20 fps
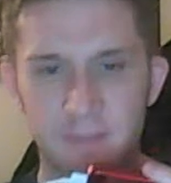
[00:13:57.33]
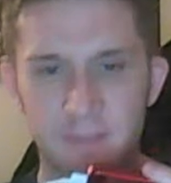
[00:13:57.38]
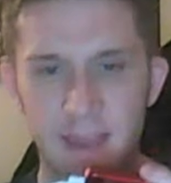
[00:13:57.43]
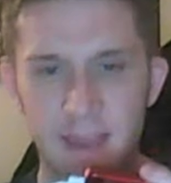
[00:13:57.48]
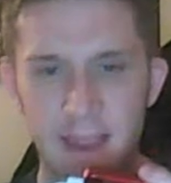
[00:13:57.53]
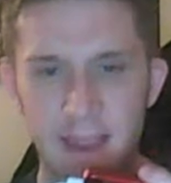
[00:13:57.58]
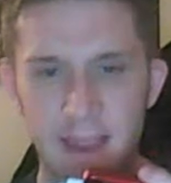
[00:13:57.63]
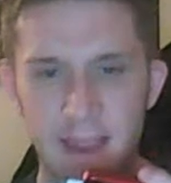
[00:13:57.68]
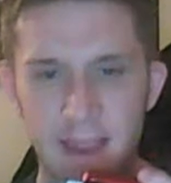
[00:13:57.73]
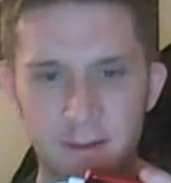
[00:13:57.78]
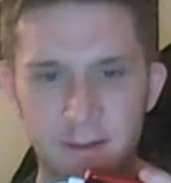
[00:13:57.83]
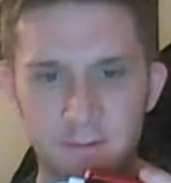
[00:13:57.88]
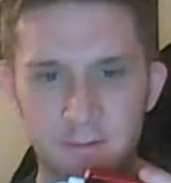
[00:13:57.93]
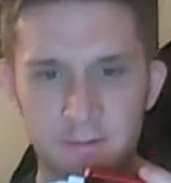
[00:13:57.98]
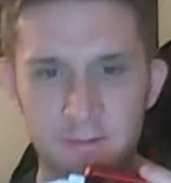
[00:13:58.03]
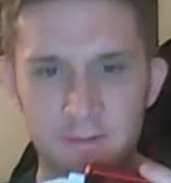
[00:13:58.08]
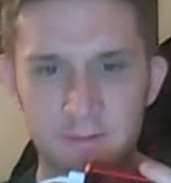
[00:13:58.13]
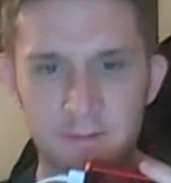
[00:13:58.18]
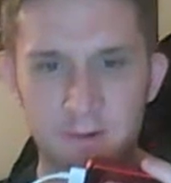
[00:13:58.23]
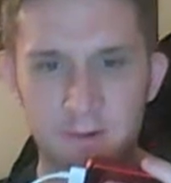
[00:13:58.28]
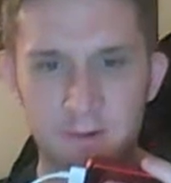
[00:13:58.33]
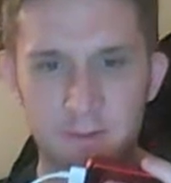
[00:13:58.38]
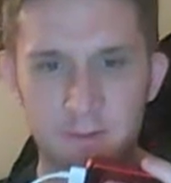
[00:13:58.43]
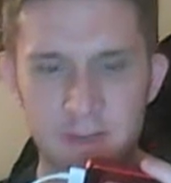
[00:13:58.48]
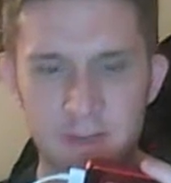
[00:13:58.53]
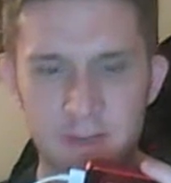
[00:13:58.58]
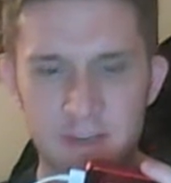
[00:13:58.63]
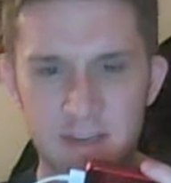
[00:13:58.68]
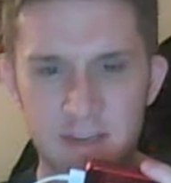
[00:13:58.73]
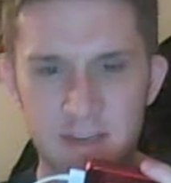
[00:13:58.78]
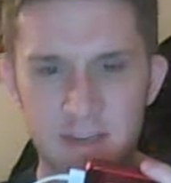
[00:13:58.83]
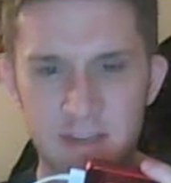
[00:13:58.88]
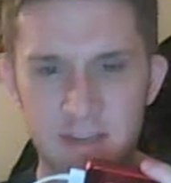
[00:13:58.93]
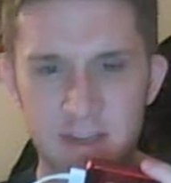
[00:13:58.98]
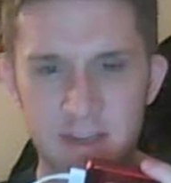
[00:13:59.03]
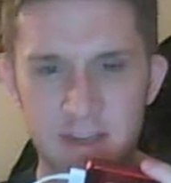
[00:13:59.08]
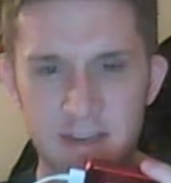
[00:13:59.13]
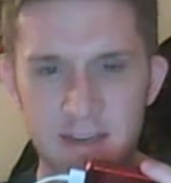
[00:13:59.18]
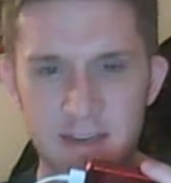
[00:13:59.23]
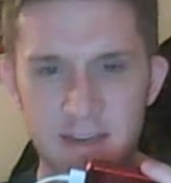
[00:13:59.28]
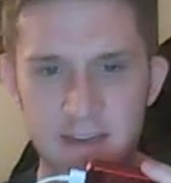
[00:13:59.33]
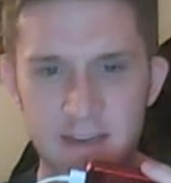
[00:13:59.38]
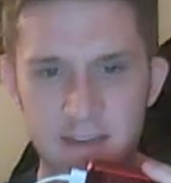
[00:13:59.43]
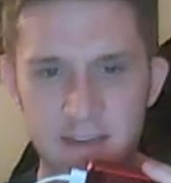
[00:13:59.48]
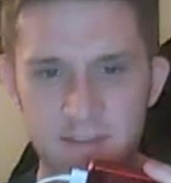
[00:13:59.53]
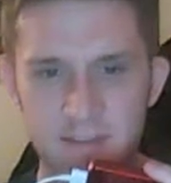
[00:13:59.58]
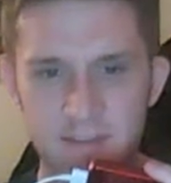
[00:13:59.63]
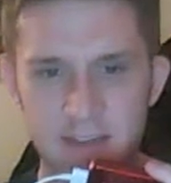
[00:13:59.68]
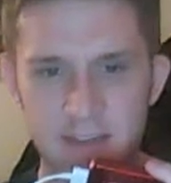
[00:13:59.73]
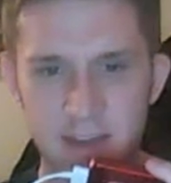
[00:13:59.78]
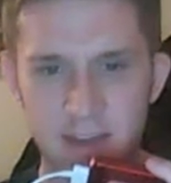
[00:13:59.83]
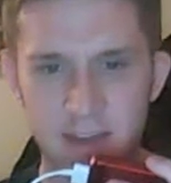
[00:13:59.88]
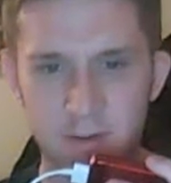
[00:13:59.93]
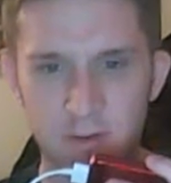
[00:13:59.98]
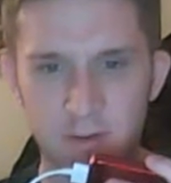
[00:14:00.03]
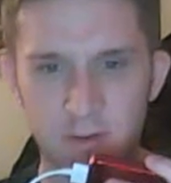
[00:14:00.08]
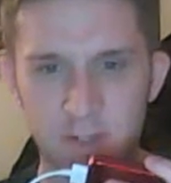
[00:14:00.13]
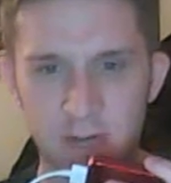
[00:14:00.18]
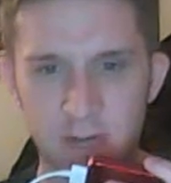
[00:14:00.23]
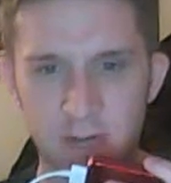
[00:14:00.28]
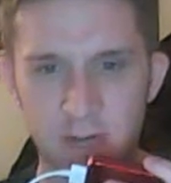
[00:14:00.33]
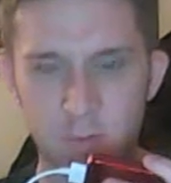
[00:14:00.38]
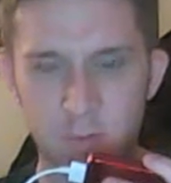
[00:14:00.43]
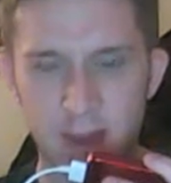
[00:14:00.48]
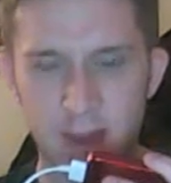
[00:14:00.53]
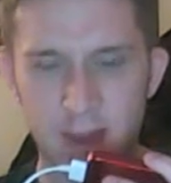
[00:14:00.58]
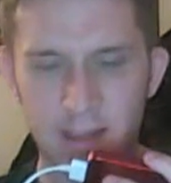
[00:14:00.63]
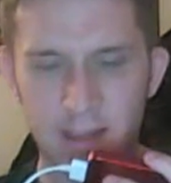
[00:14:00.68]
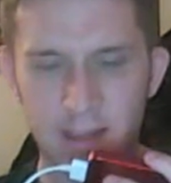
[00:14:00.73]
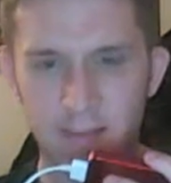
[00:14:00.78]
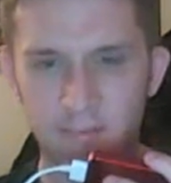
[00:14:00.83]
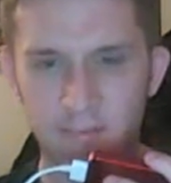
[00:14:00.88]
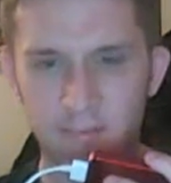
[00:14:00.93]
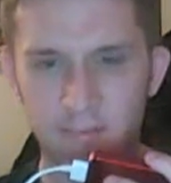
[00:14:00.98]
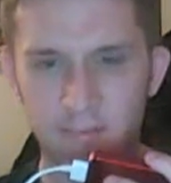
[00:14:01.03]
And recently signed defensive tackle Jay Ratliff